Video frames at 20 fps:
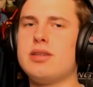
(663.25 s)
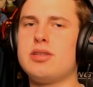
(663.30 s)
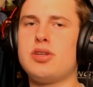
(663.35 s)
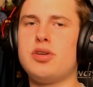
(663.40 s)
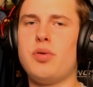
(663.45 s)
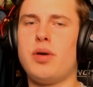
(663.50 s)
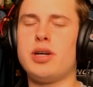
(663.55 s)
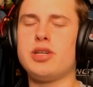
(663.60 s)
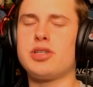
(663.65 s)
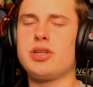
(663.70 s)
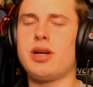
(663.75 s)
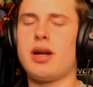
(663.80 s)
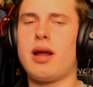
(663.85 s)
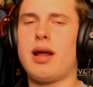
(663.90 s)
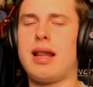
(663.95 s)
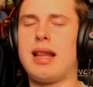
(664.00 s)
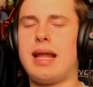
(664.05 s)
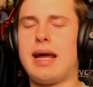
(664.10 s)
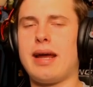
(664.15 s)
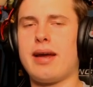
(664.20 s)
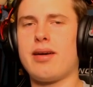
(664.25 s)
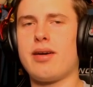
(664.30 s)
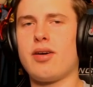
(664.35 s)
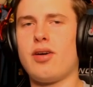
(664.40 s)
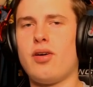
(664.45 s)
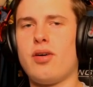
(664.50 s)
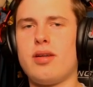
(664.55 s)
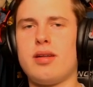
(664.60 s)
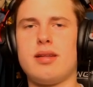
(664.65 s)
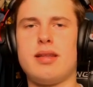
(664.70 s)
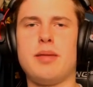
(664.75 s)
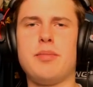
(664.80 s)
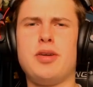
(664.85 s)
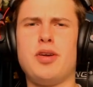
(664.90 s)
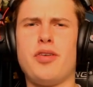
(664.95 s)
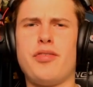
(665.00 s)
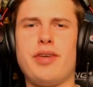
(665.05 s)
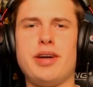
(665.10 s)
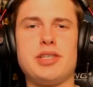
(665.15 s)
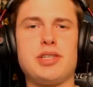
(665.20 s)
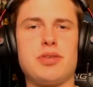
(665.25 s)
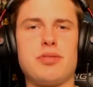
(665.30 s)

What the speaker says: 200 like goal. Let me know if I should